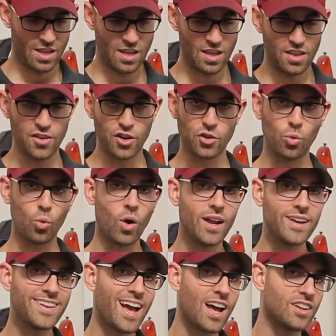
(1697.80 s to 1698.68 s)
There's
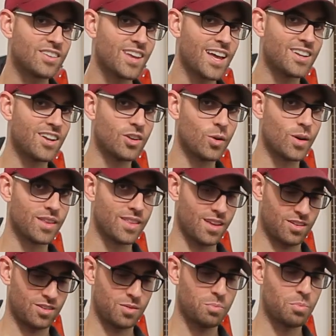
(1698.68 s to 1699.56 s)
one downside to doing
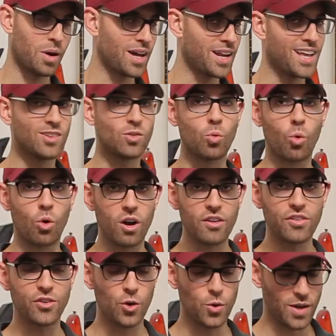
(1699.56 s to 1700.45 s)
this, but it's
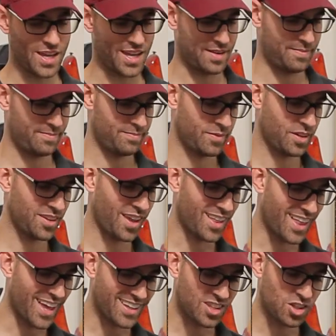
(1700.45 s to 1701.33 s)
worth doing it because I
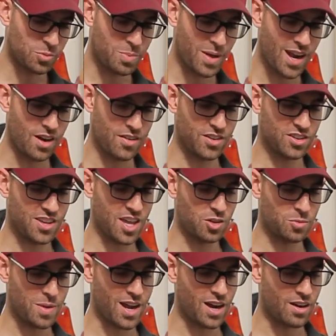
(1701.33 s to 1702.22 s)
like this better, this case
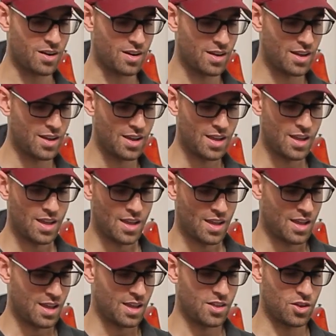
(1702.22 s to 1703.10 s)
better.
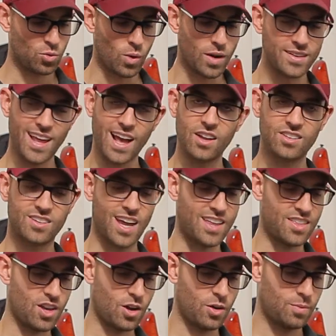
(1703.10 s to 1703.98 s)
There's one downside
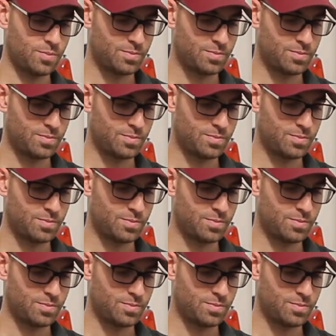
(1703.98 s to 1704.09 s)
though.